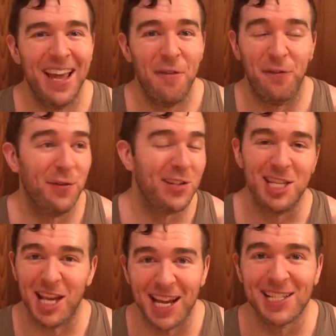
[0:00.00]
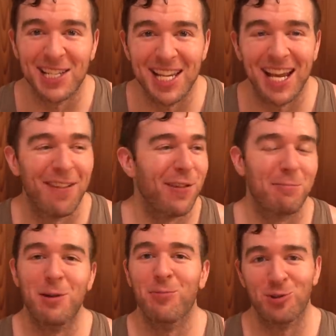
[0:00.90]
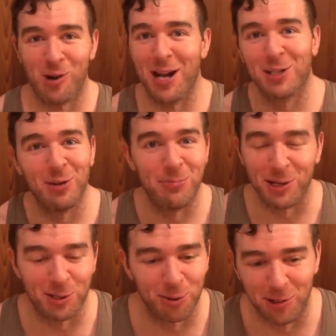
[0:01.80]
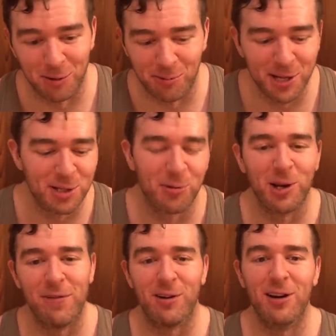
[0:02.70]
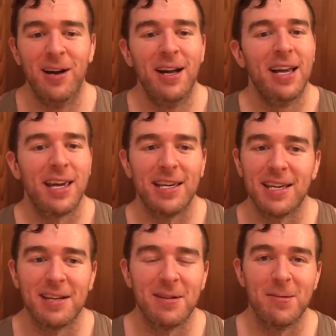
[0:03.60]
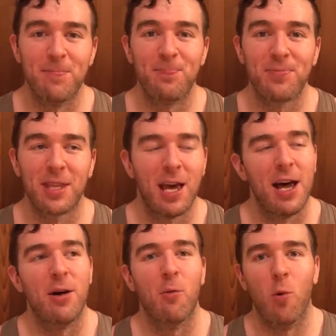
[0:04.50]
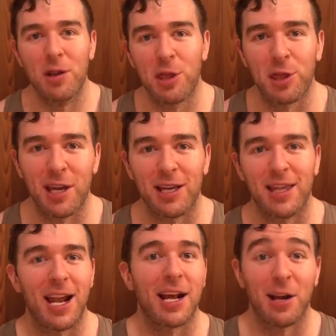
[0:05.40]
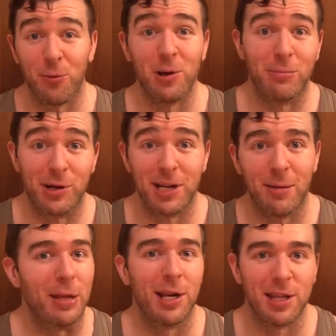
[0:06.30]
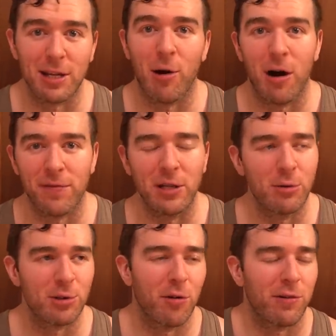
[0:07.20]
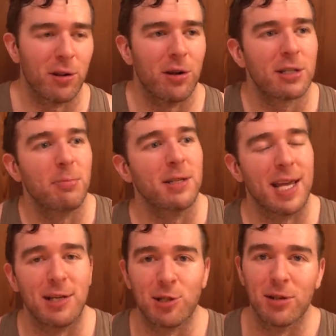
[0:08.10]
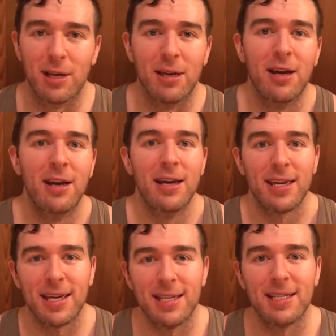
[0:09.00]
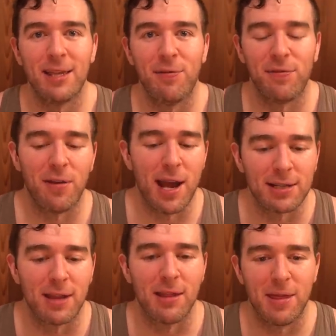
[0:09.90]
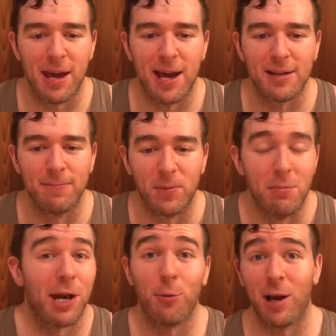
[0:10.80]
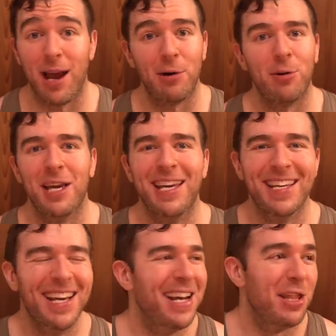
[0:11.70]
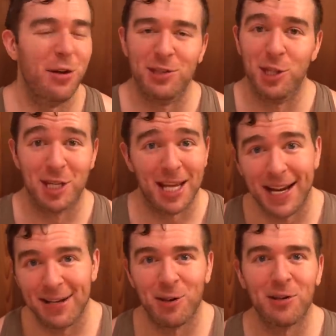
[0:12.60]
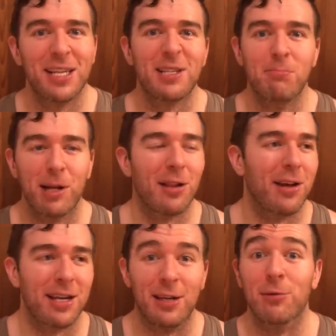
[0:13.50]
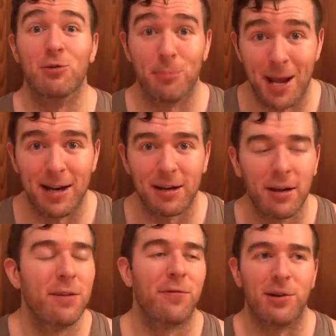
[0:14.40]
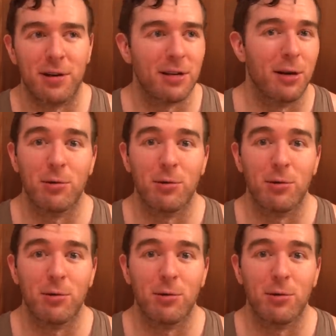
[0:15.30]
fifty tags a day of like people dry scooping or showing their pre's or whatever. And one thing that I kind of wanted to bring up that I think often goes overlooked potentially is the fact that, and by the way, I don't, the, the title is a bit like, you know, dramatic for, you know,